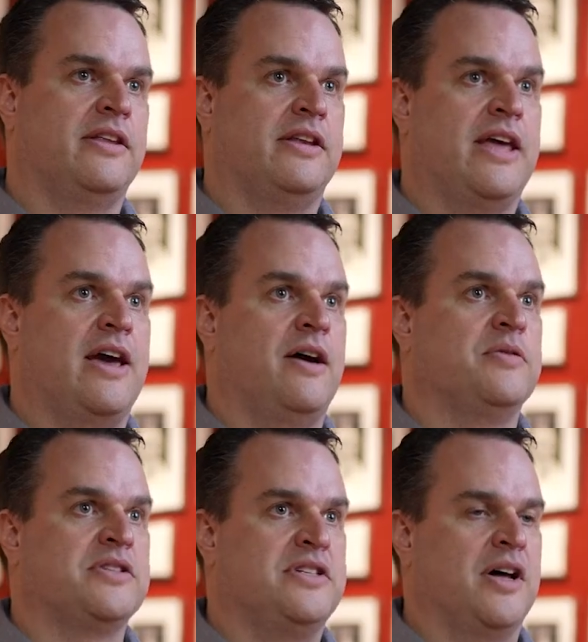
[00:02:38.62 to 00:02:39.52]
The day I
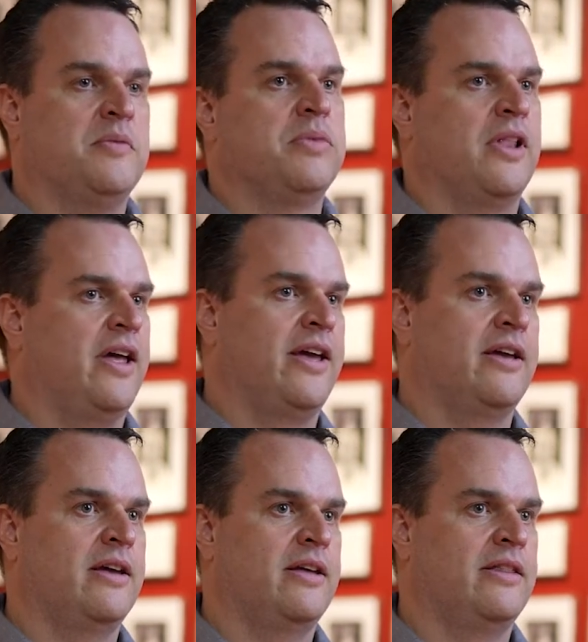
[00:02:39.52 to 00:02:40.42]
was done
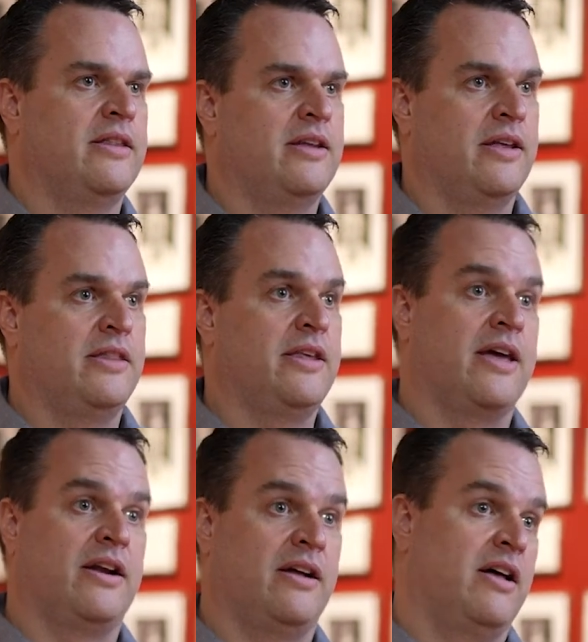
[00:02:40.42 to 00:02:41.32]
playing in, in the
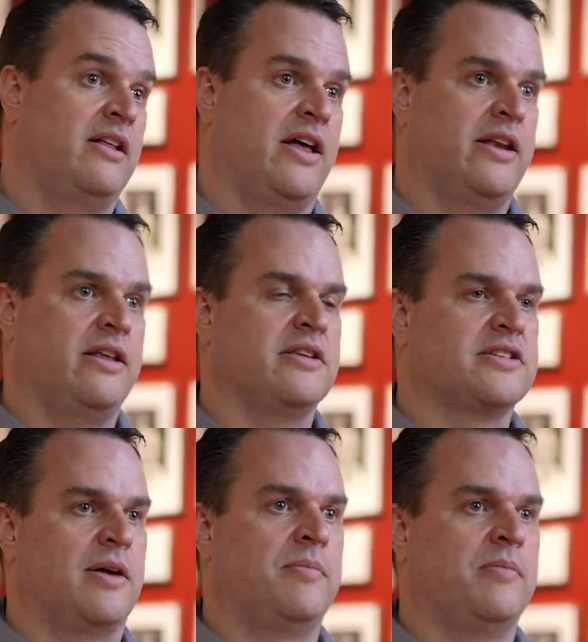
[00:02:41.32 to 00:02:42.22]
NLL and in the
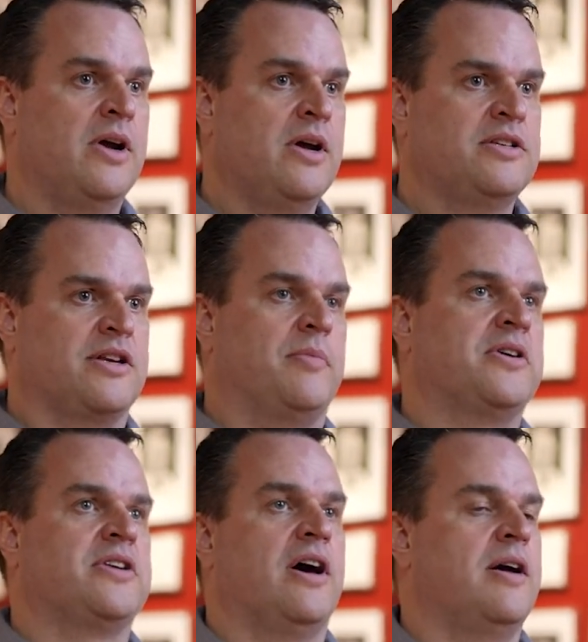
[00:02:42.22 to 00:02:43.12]
sum,
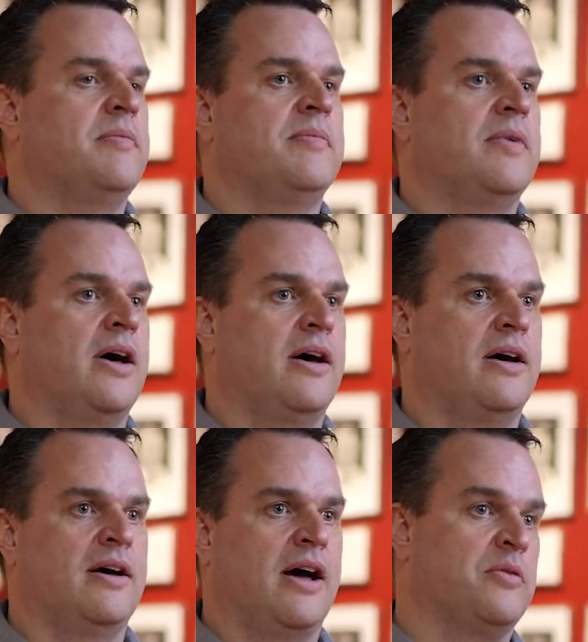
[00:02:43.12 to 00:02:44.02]
summertime,
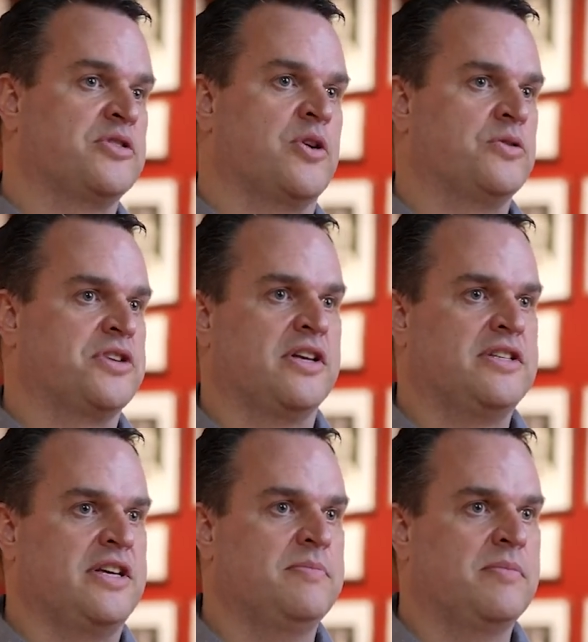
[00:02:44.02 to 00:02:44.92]
uh, I was coaching a team.